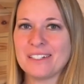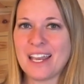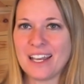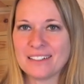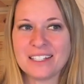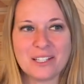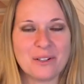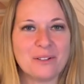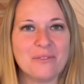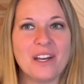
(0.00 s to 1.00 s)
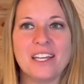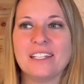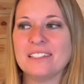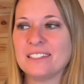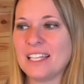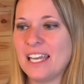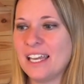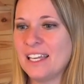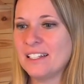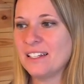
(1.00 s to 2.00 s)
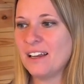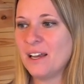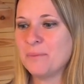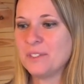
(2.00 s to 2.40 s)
asking your advice and um,